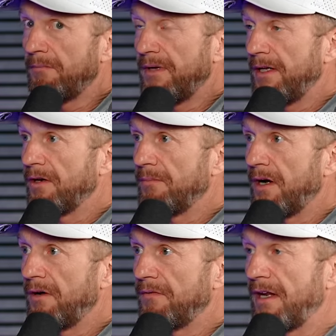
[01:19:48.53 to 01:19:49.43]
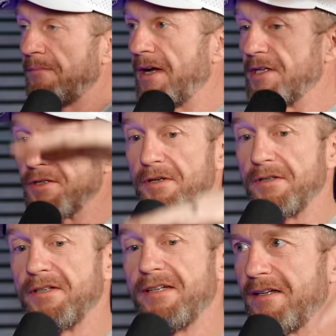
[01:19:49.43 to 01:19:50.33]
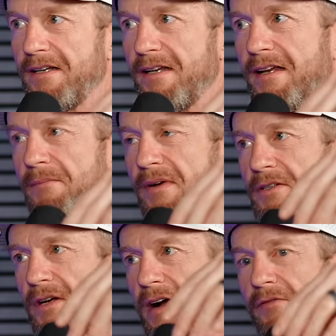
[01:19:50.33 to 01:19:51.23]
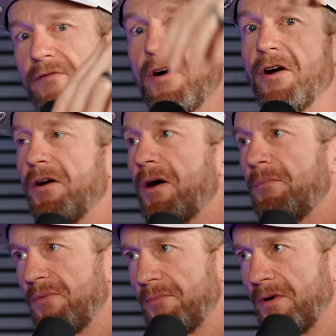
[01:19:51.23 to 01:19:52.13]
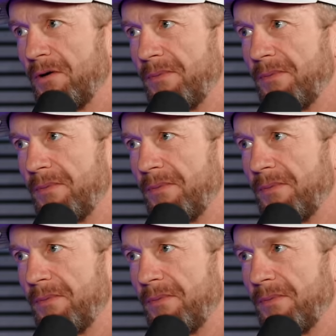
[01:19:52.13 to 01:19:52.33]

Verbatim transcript: a meter above and I measured, and then I measured how far up the ball